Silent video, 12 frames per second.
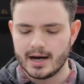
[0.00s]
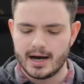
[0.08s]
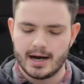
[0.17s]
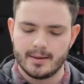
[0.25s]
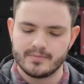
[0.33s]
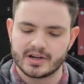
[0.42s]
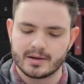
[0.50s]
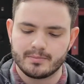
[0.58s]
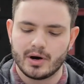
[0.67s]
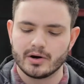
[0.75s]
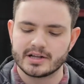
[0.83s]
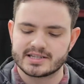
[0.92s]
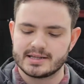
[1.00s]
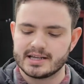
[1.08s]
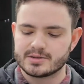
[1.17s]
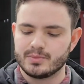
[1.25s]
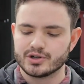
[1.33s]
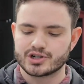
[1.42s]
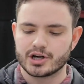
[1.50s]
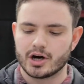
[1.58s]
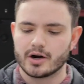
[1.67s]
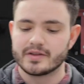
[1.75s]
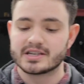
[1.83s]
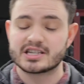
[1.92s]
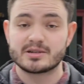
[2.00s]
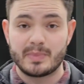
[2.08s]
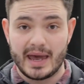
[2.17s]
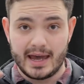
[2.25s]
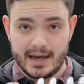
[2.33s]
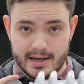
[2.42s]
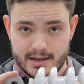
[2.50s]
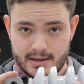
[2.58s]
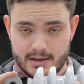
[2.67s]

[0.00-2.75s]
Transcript: Um, the components in this bushing are the spade,